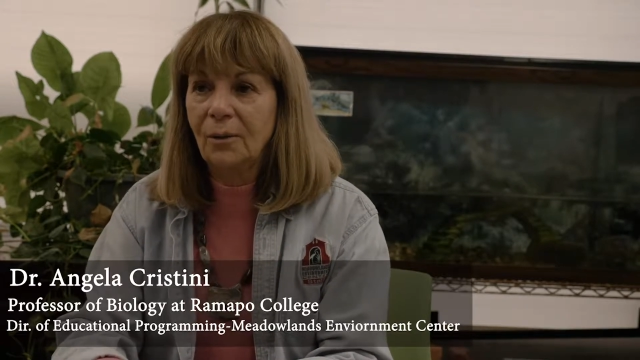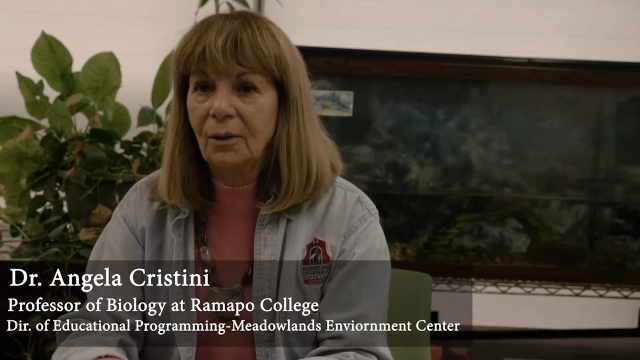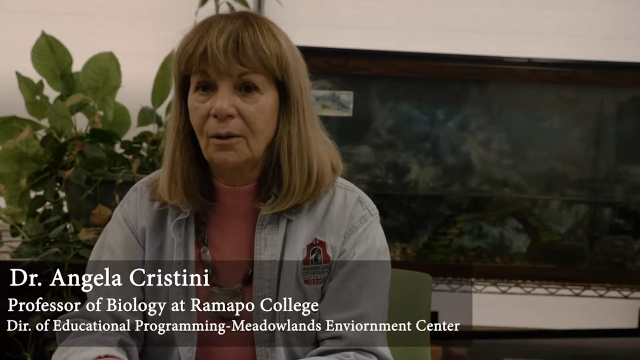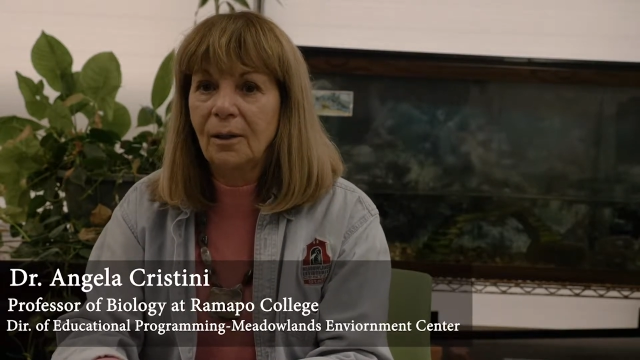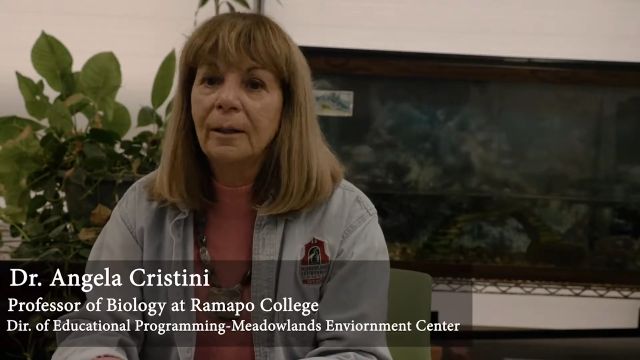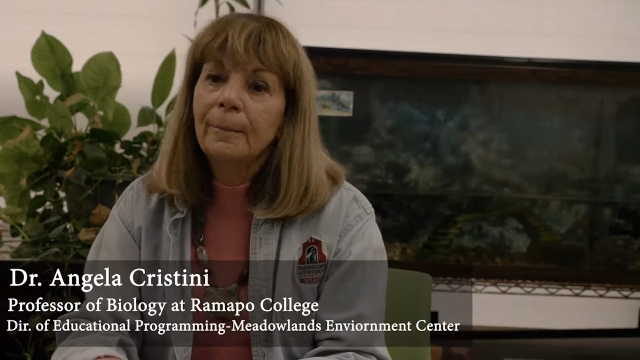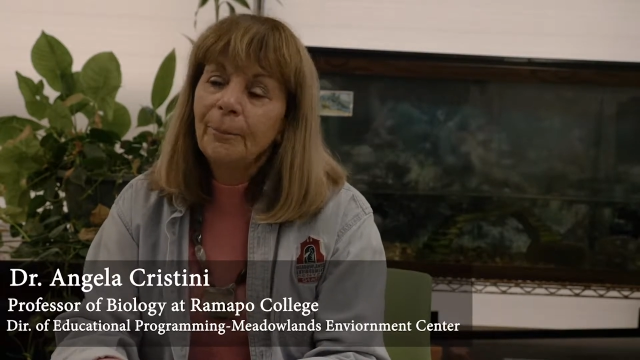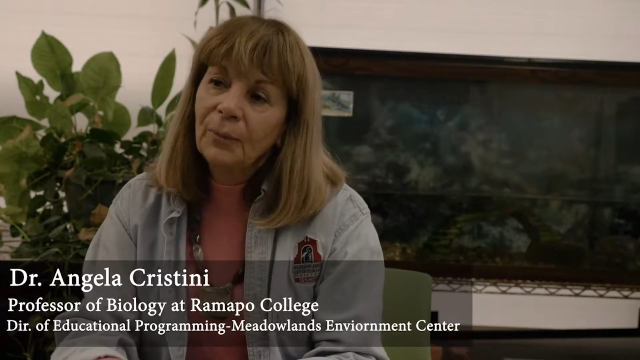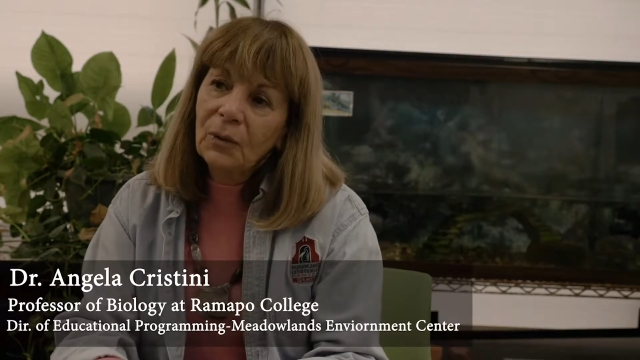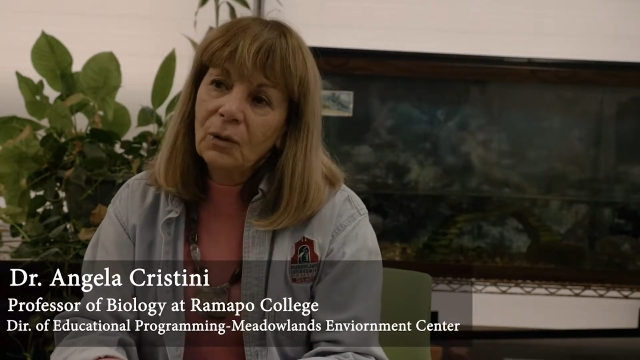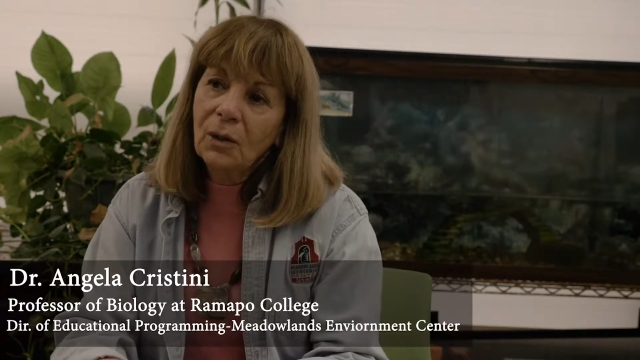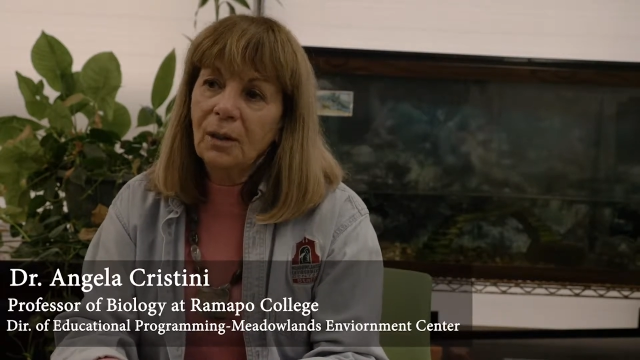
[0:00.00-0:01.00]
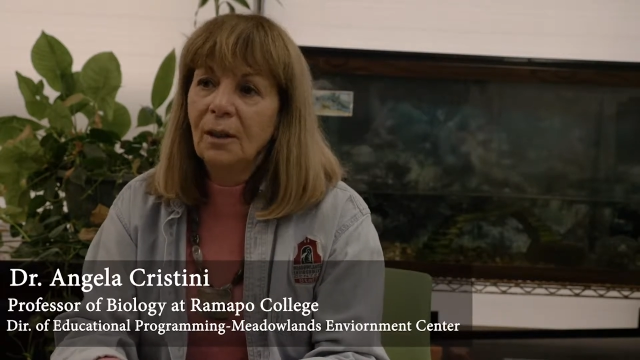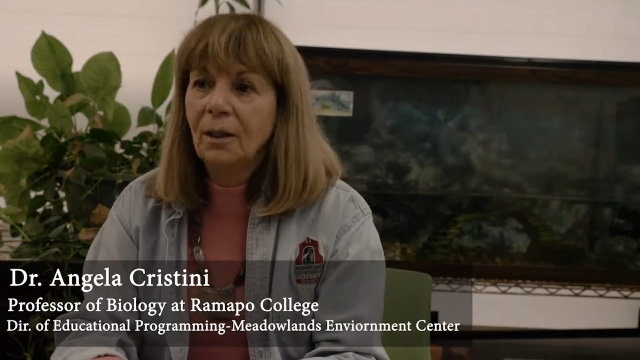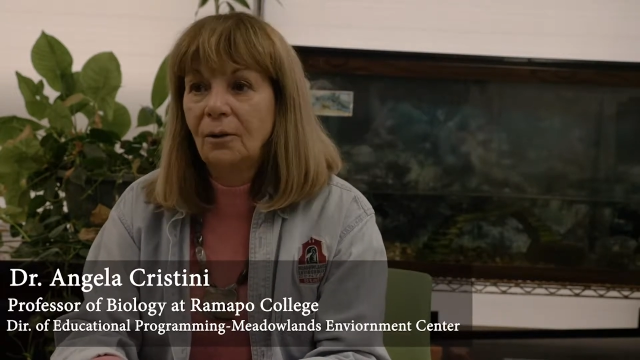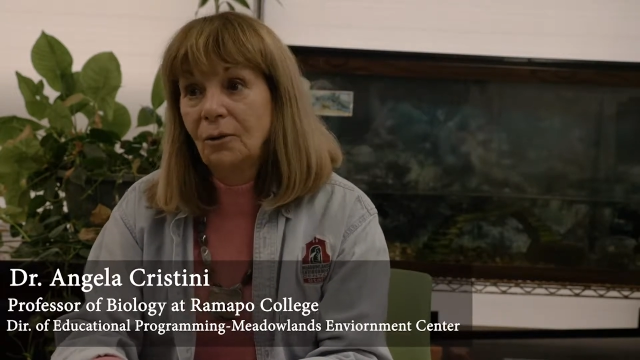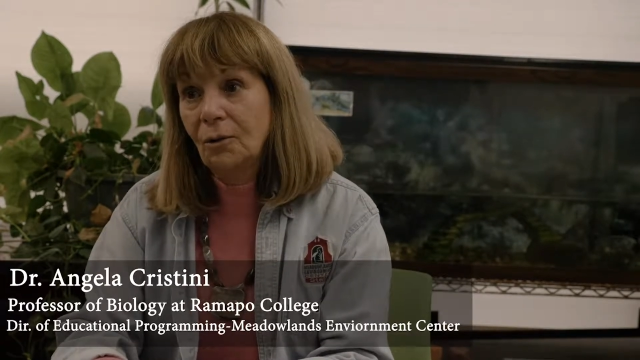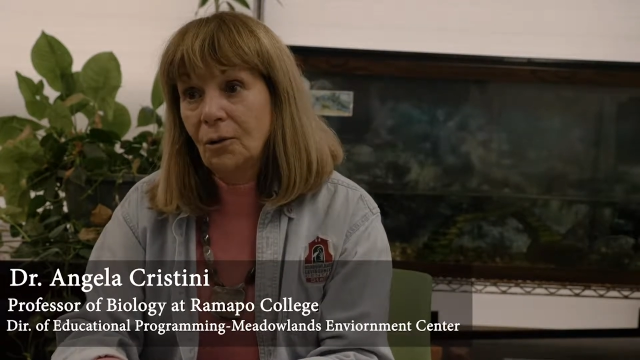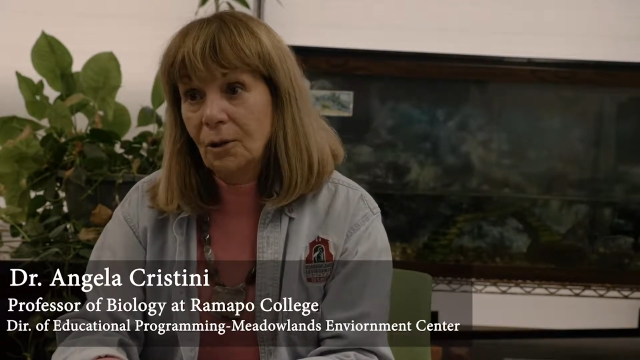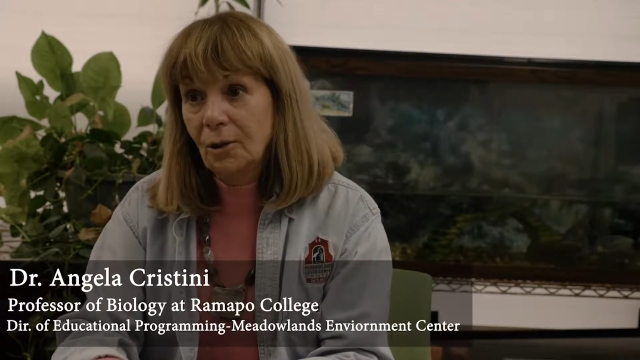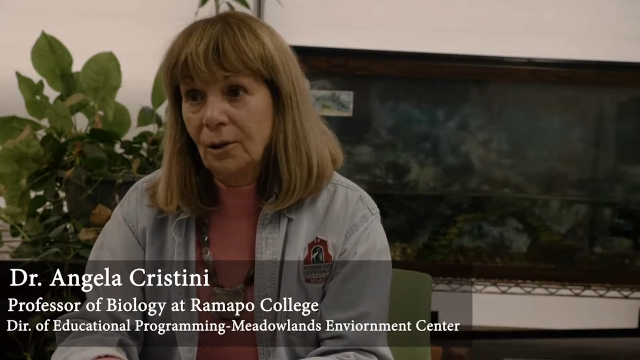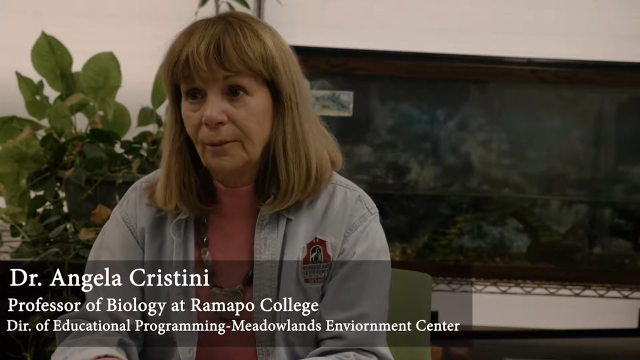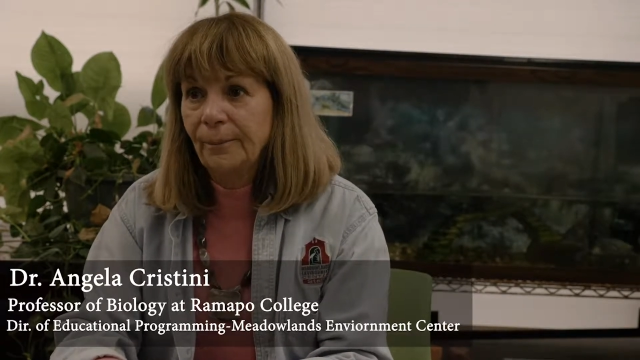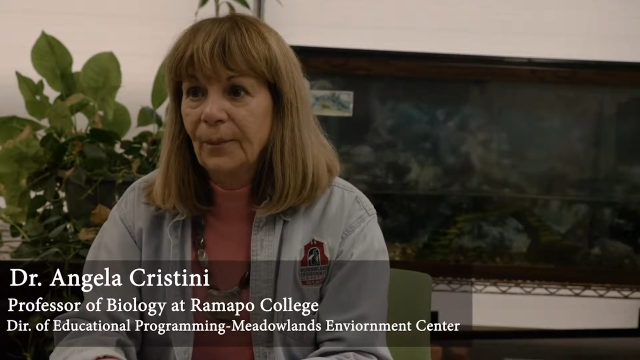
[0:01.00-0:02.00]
with cooking and nutrition.